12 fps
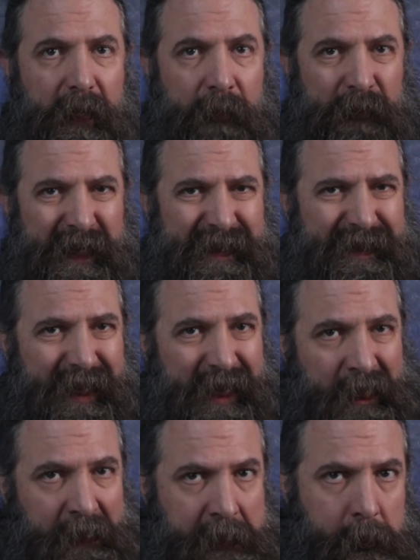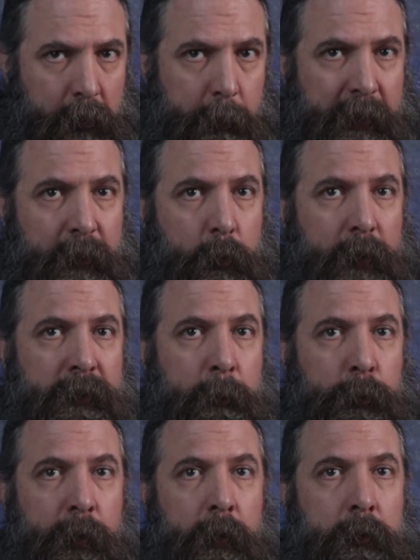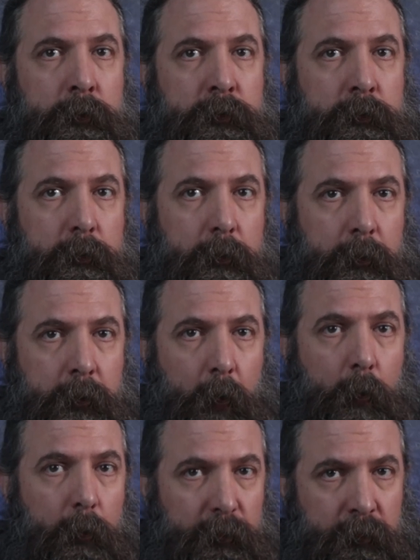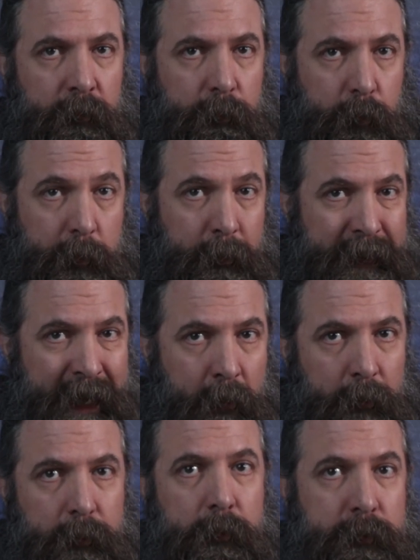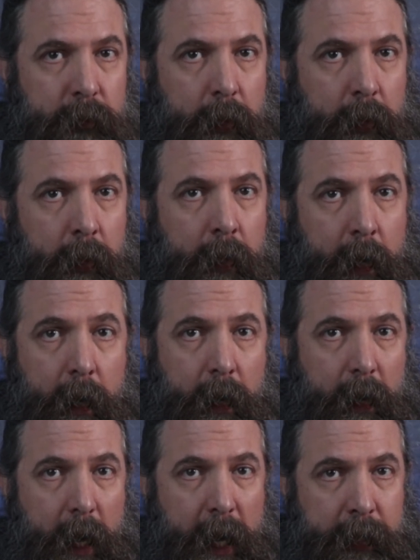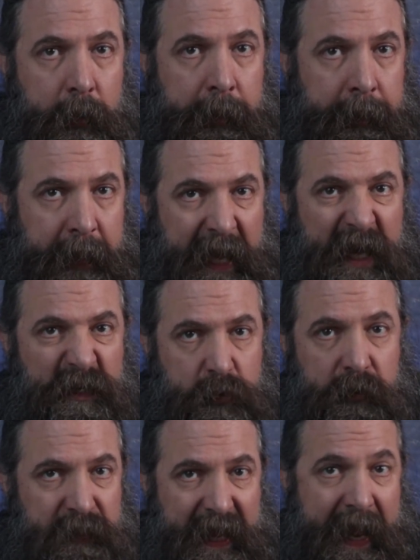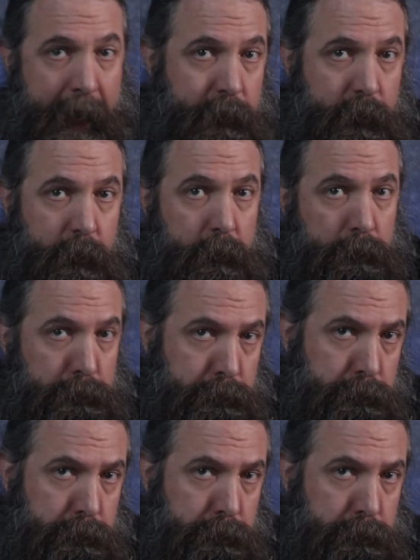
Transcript: If it isn't clear to me what the players' goals for their characters are, I can just ask.